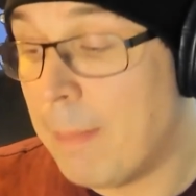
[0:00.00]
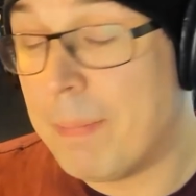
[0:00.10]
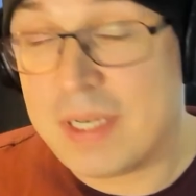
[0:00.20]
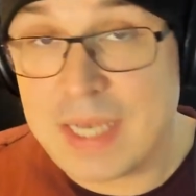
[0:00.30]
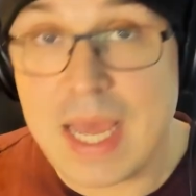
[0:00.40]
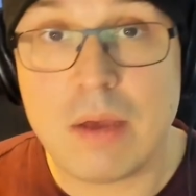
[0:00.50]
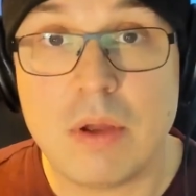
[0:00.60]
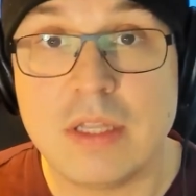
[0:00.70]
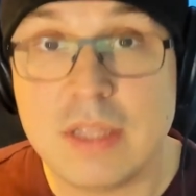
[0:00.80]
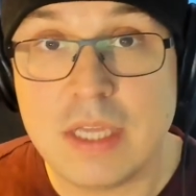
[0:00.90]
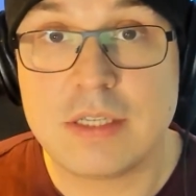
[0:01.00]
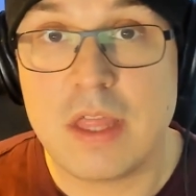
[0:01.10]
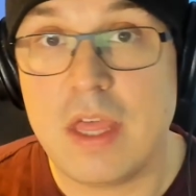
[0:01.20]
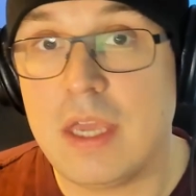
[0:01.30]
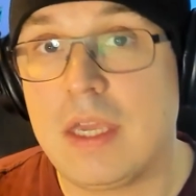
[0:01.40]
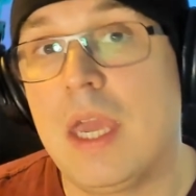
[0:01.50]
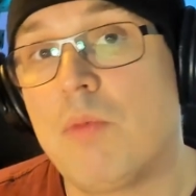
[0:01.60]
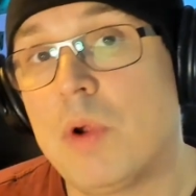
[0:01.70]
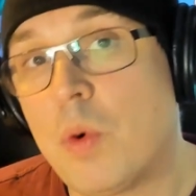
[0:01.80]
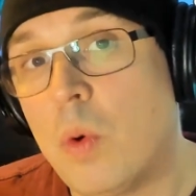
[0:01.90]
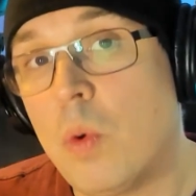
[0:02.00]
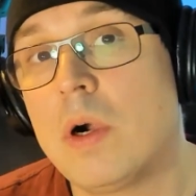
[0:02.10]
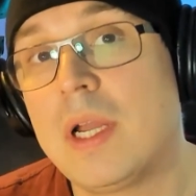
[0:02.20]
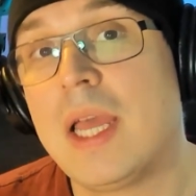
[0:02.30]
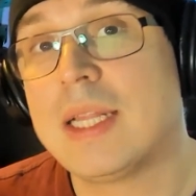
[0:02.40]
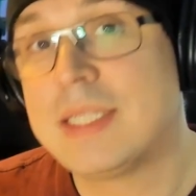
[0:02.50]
But now this thing can record